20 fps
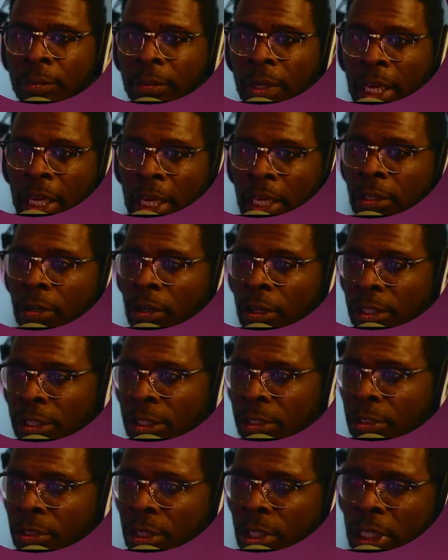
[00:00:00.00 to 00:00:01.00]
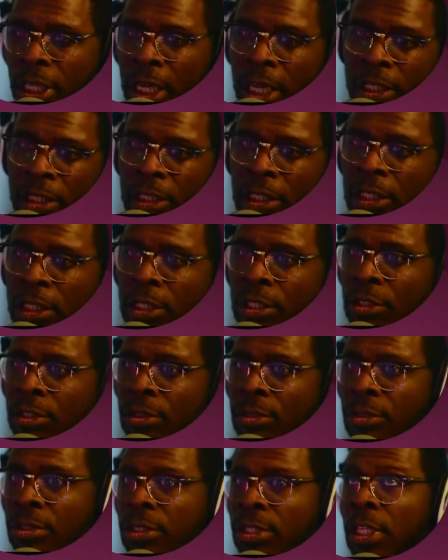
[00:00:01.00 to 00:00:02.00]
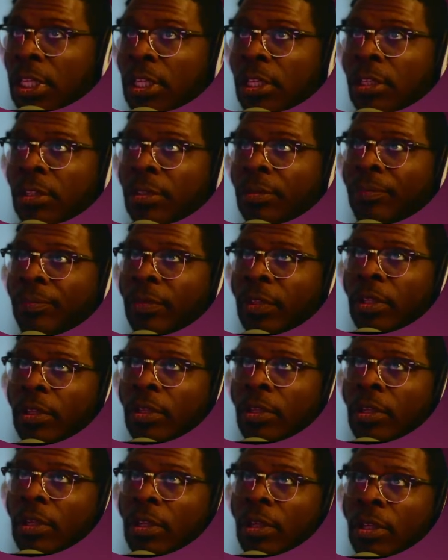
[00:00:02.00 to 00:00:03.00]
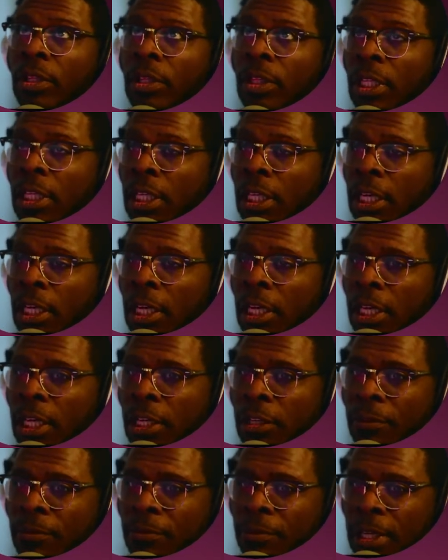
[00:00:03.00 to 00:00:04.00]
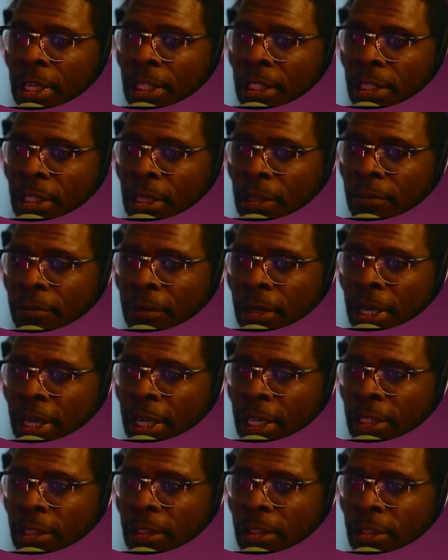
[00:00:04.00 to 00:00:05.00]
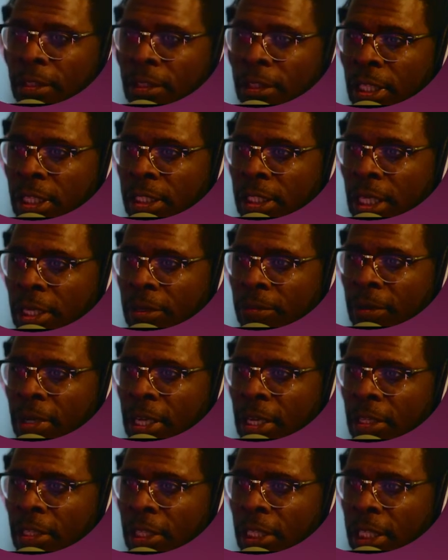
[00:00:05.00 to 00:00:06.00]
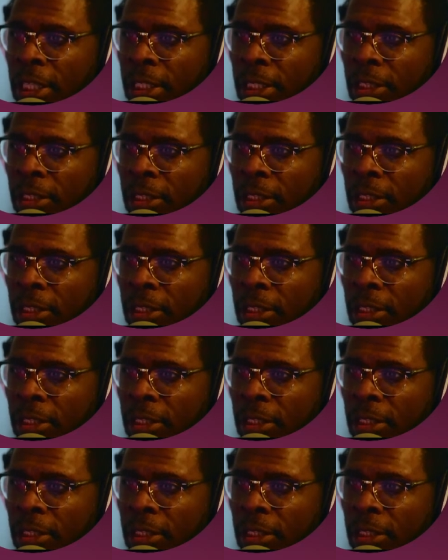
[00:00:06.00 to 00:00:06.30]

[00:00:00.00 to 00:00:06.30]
also you can actually use the interface and find this same file in